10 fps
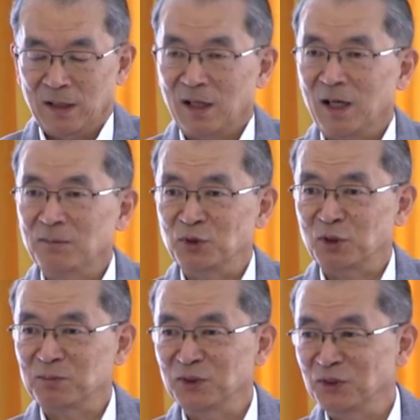I'm
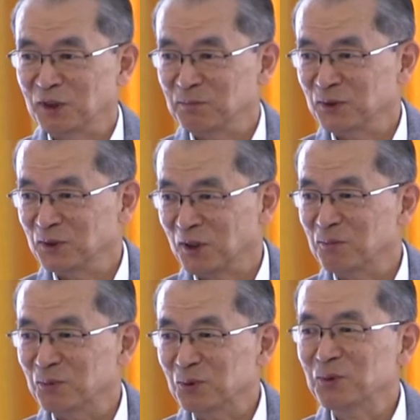Japanese
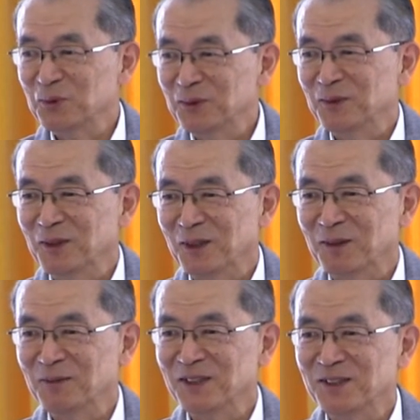couple,
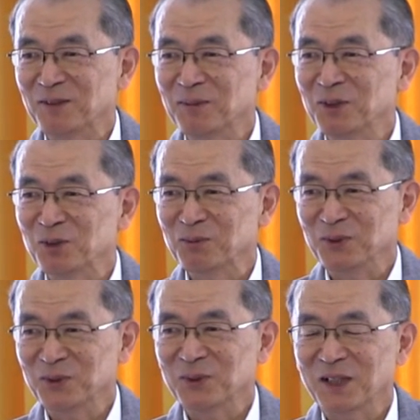but many of
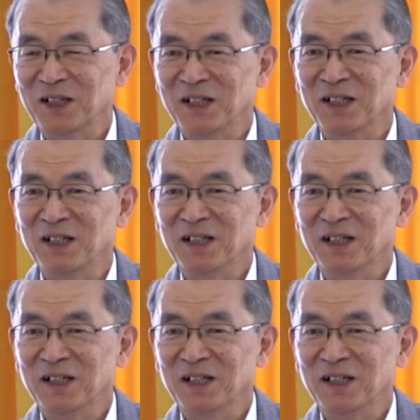you are